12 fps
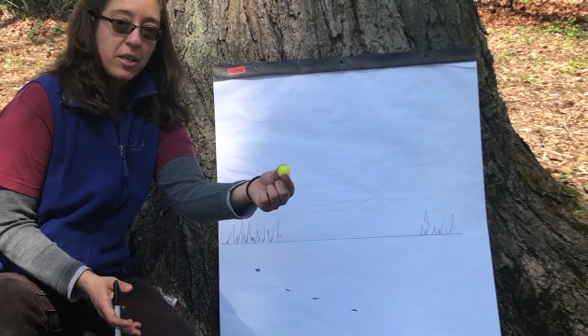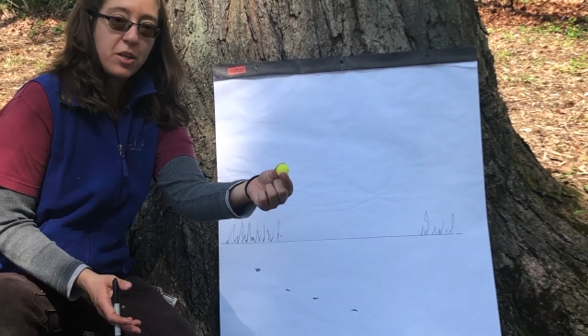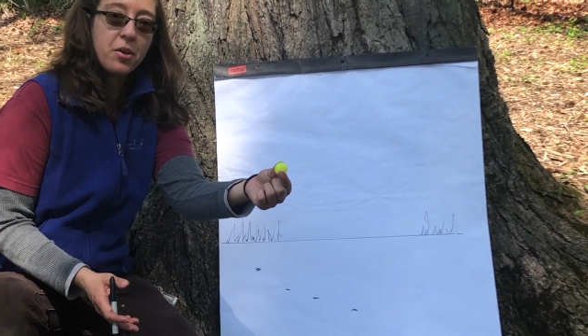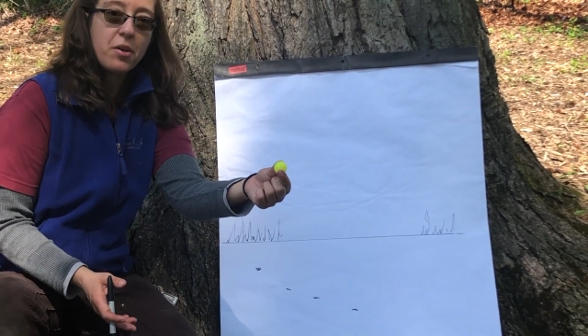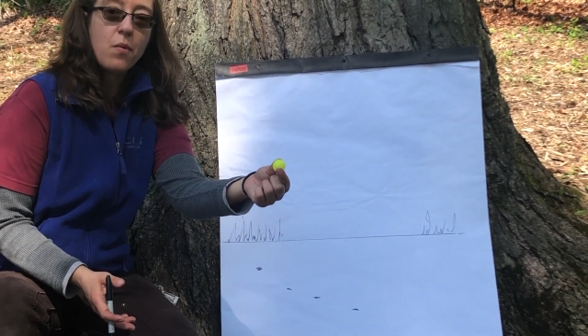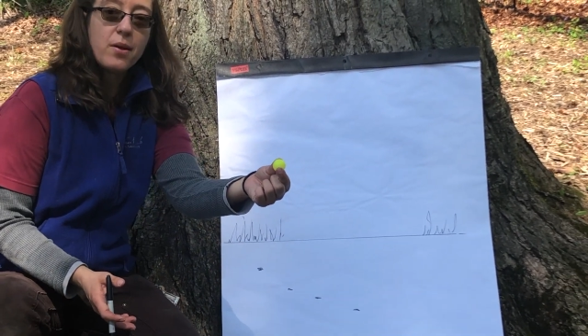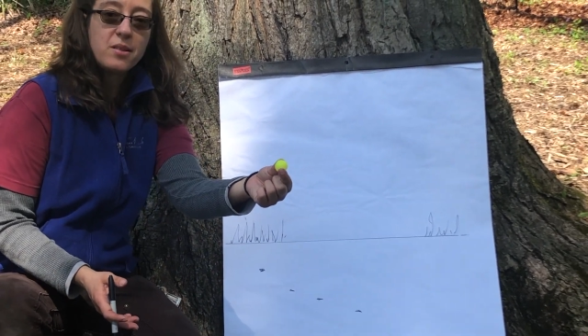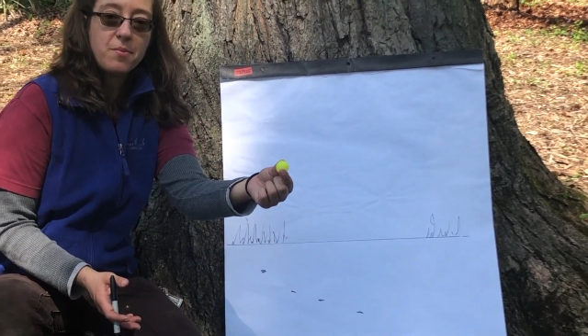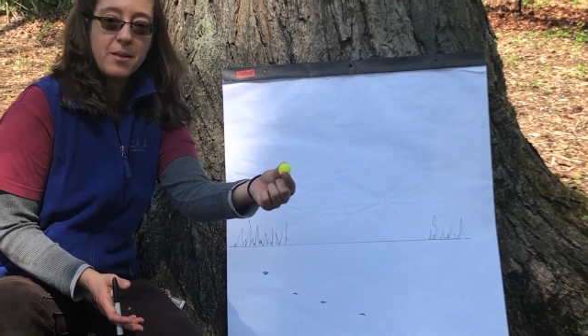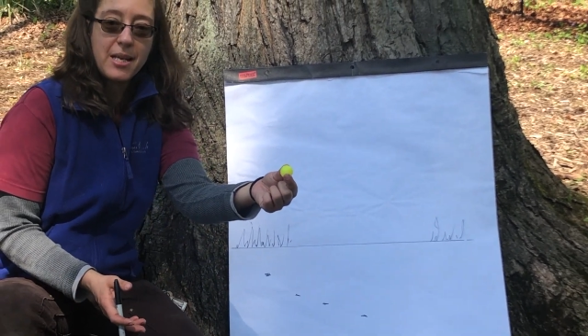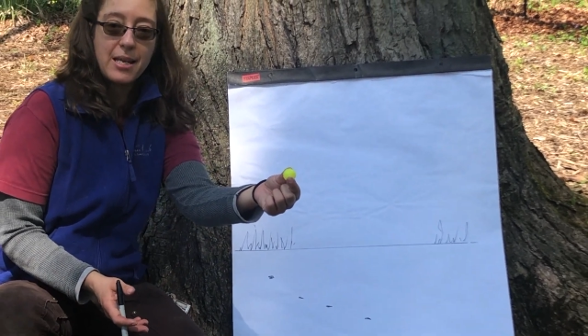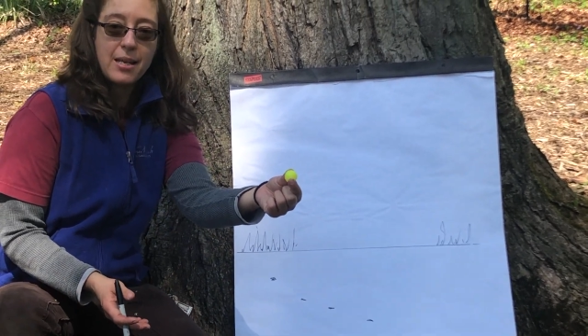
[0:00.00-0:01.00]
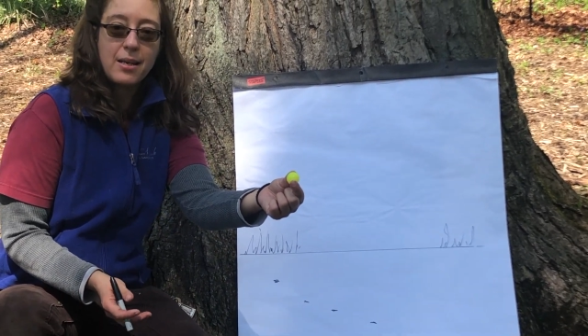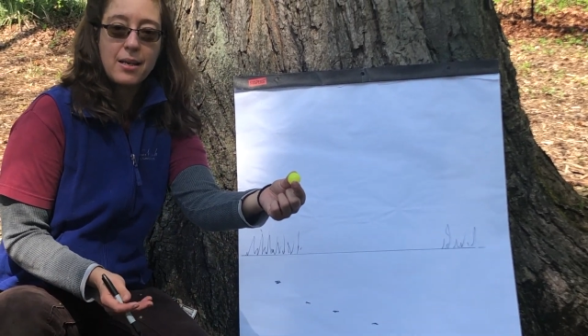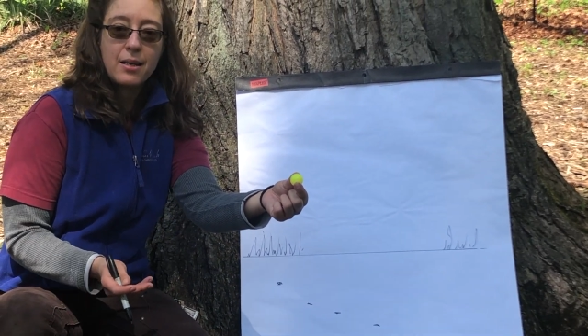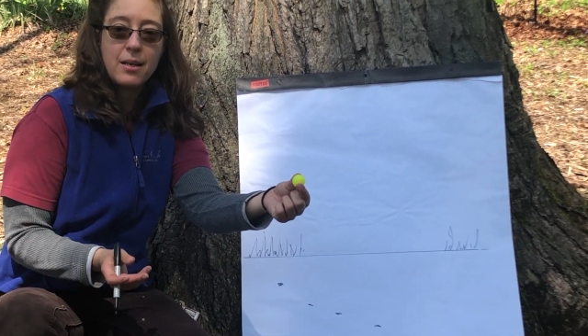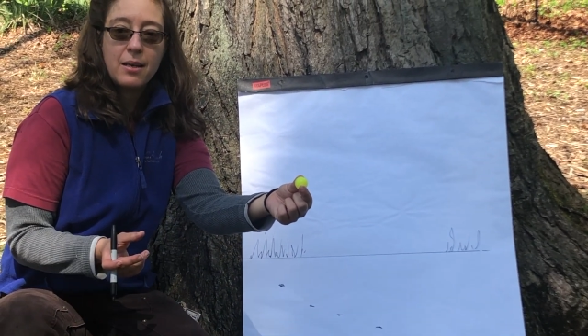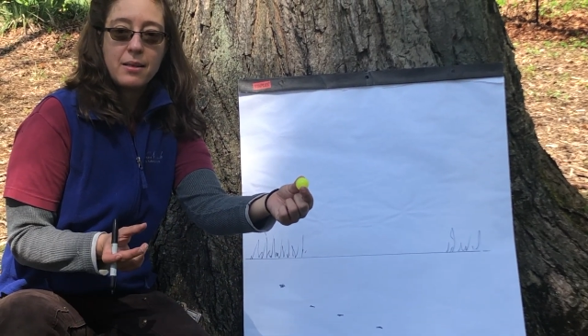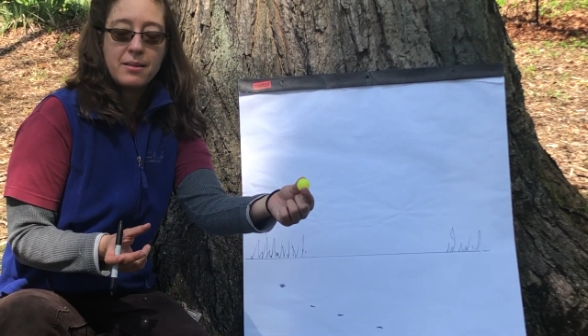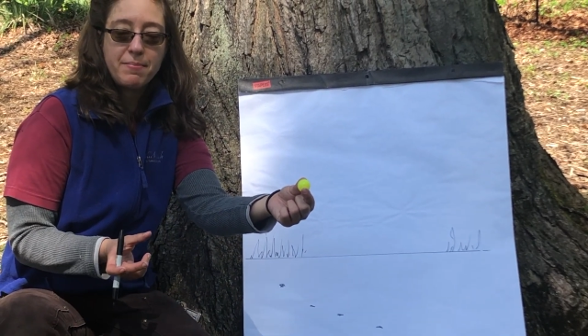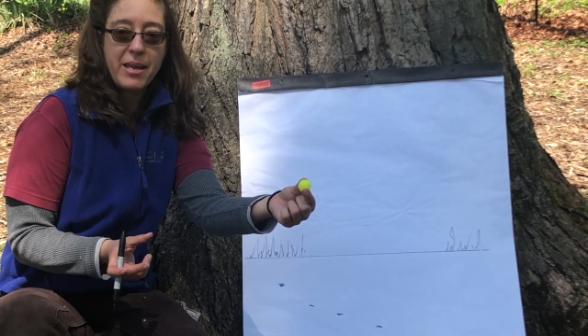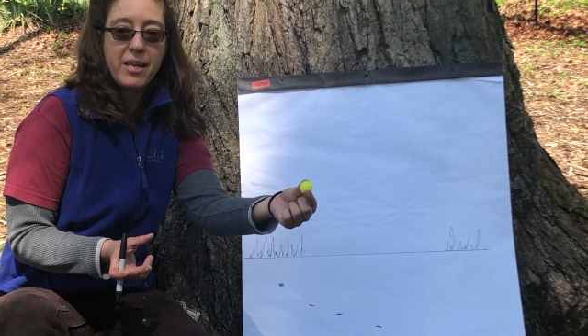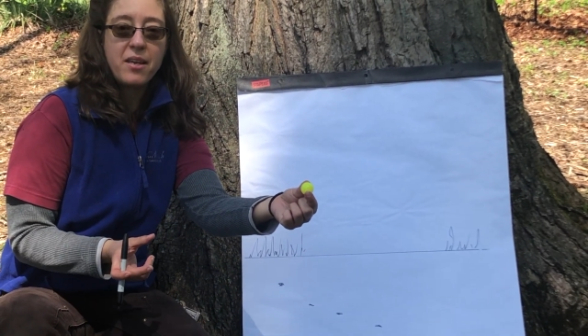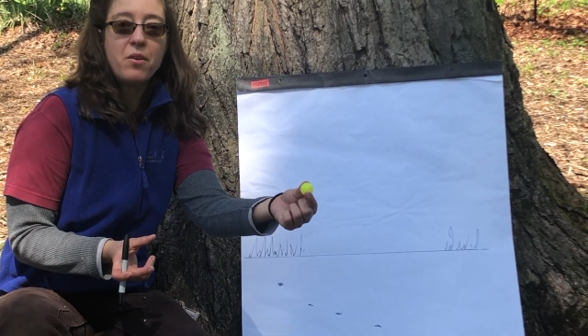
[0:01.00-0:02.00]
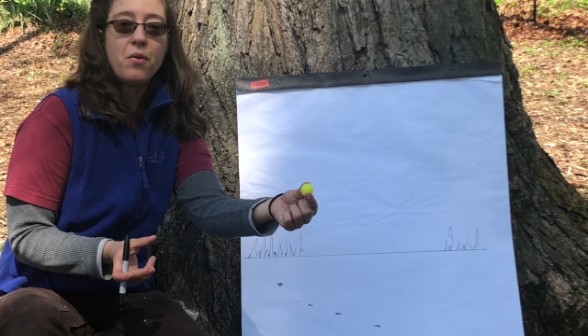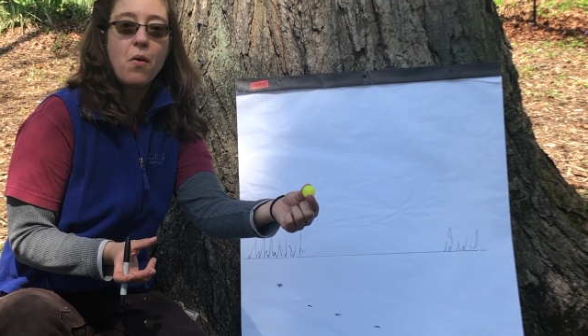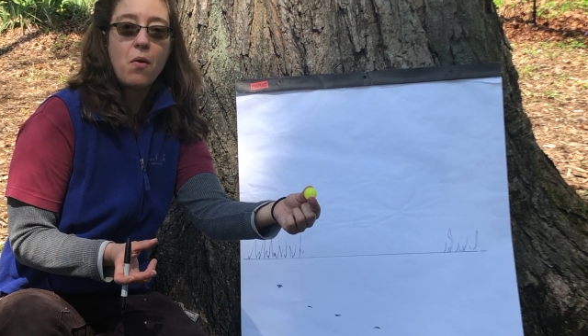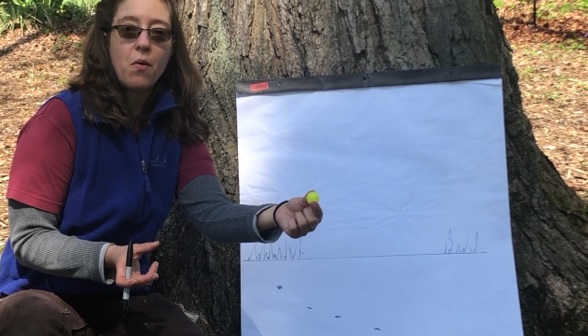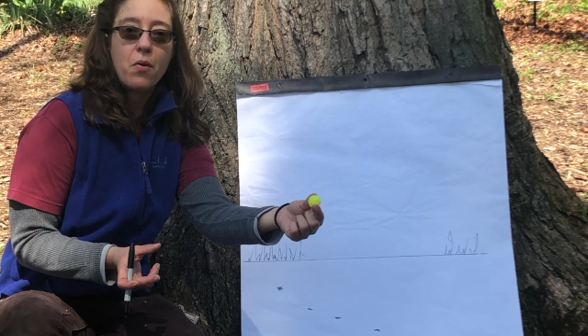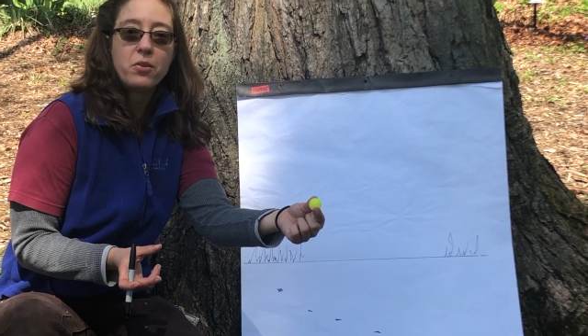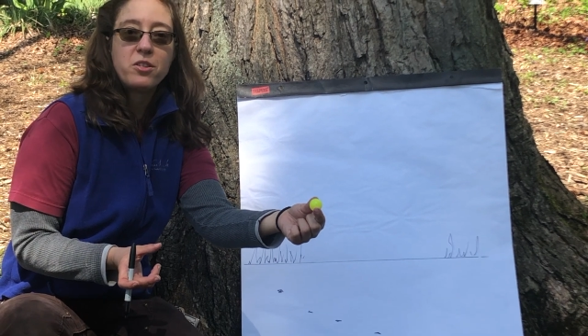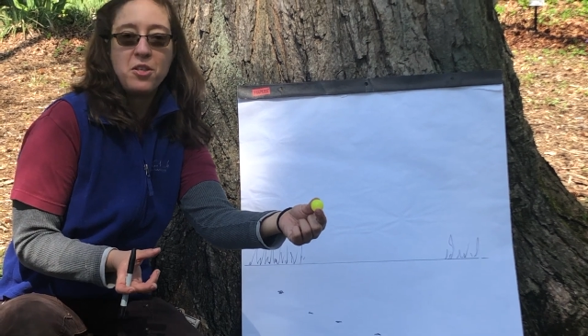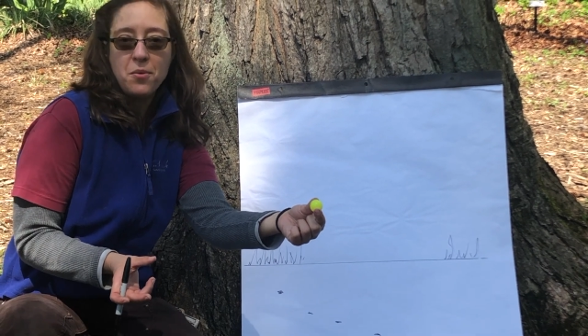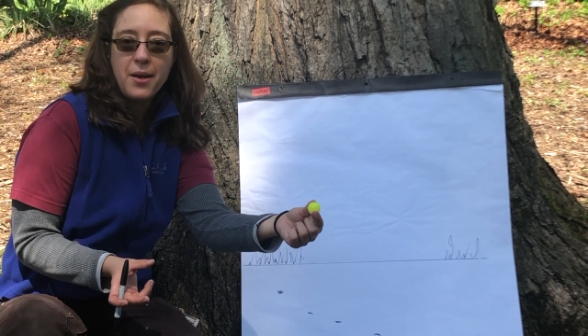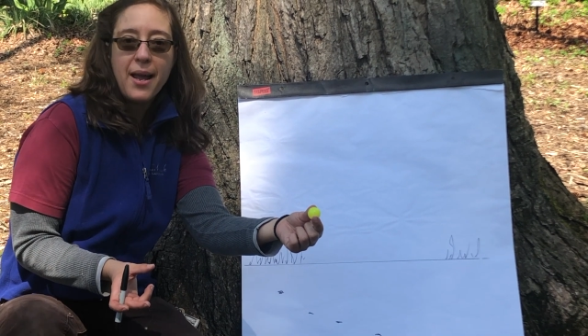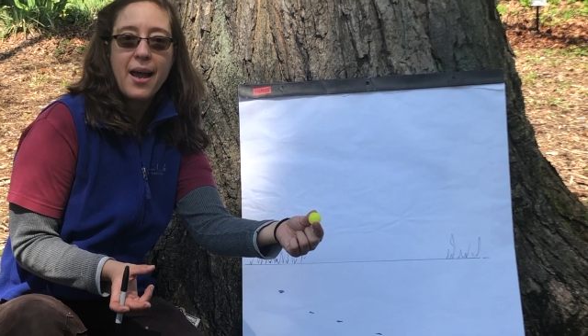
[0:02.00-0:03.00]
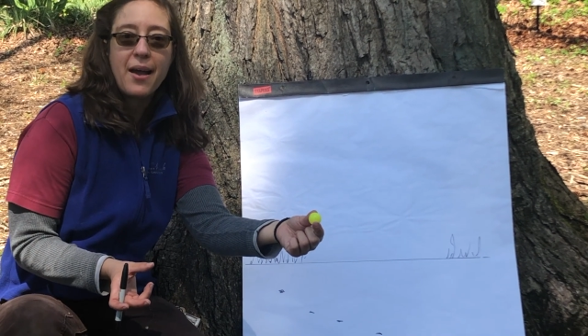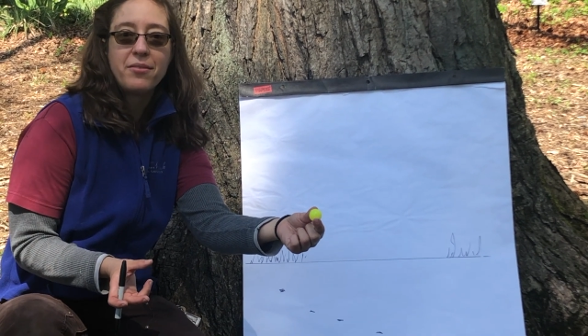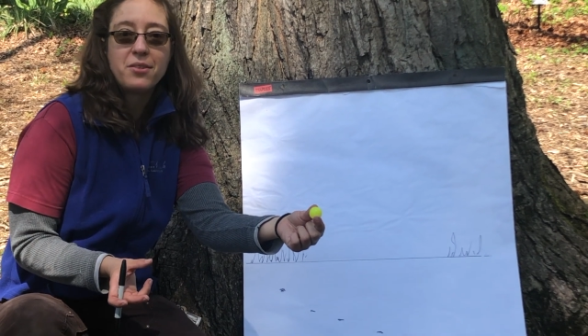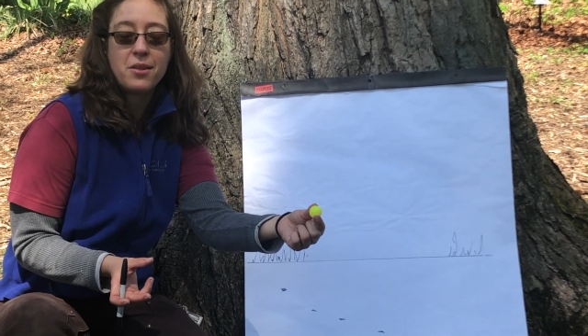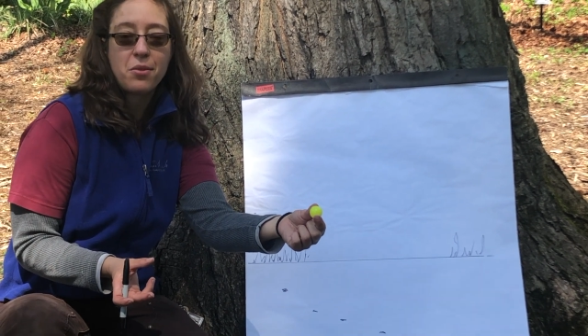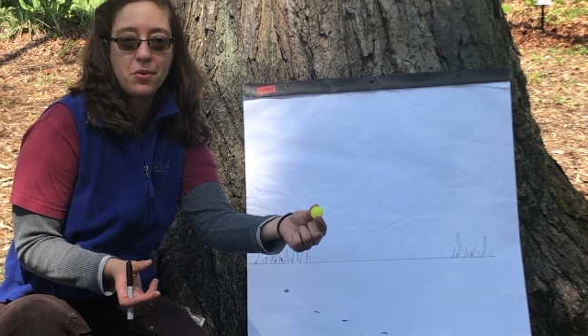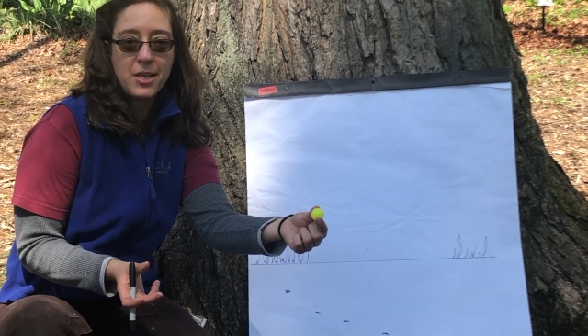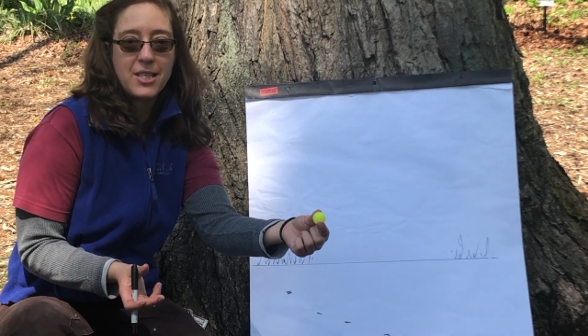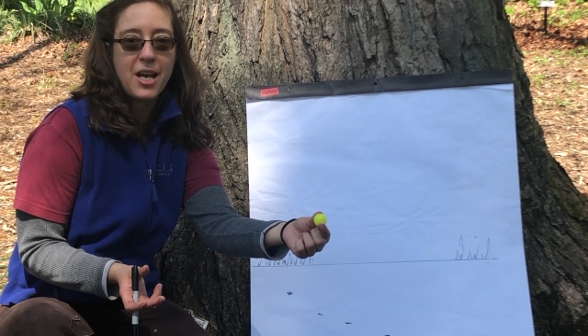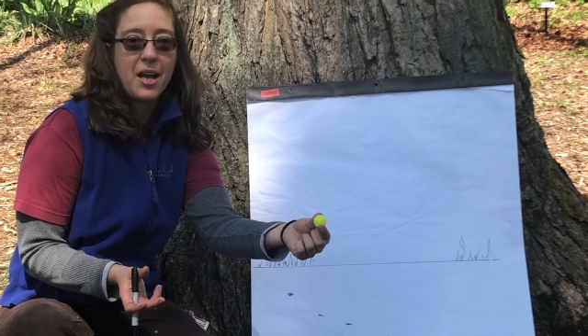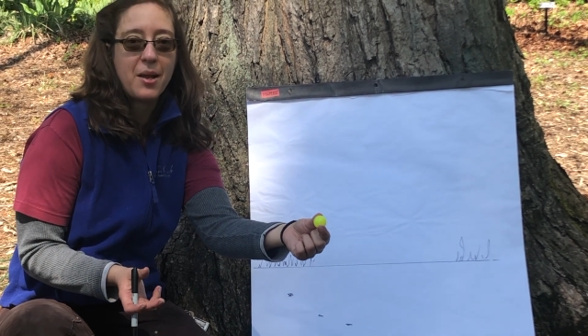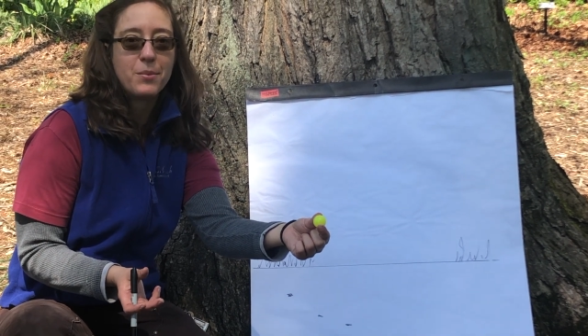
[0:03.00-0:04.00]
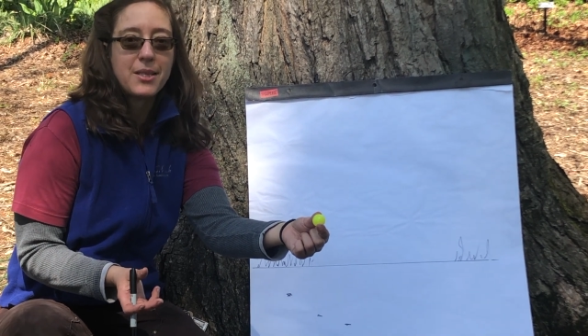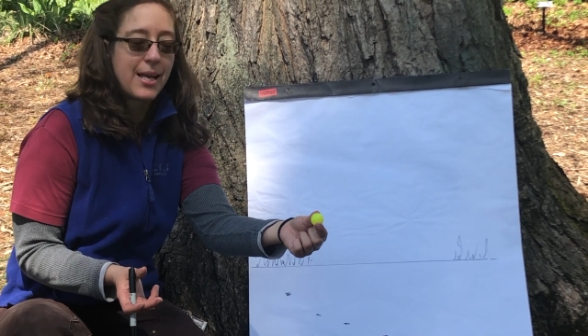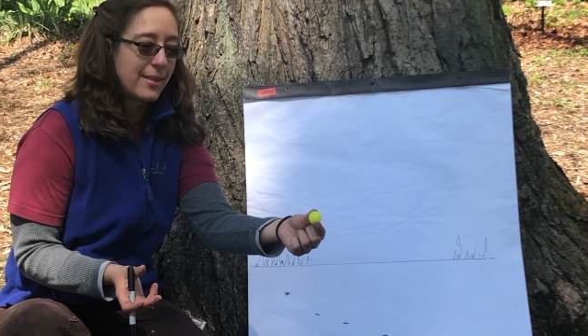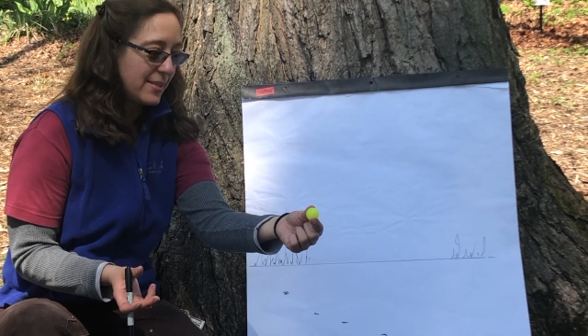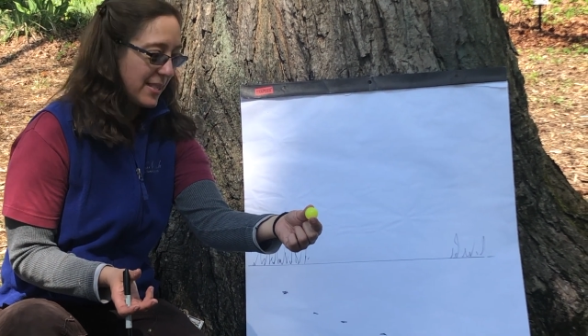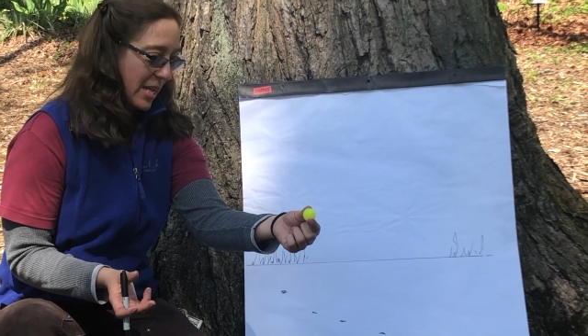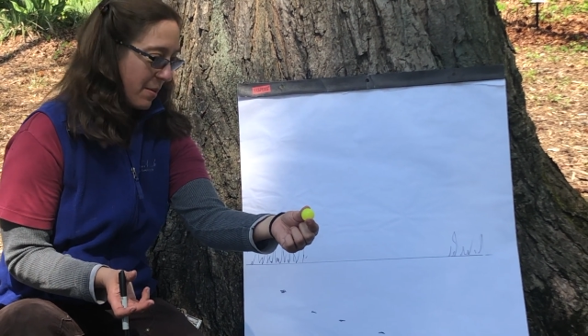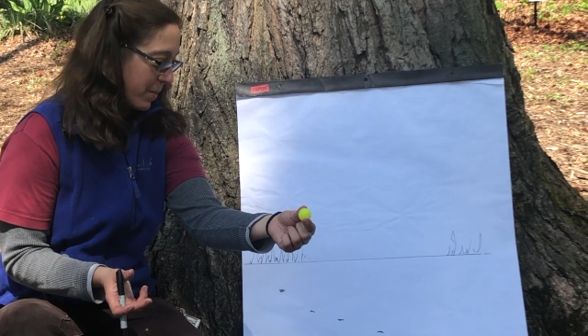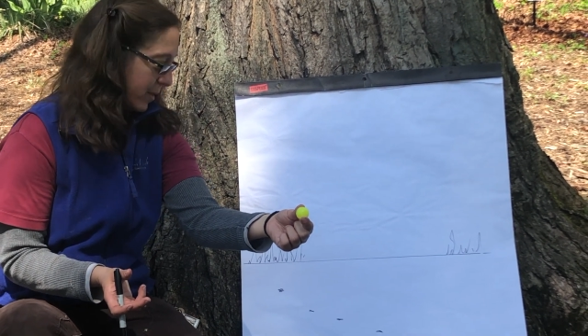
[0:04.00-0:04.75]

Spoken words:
you're going to be making your hole 2.5 to 3 times as deep.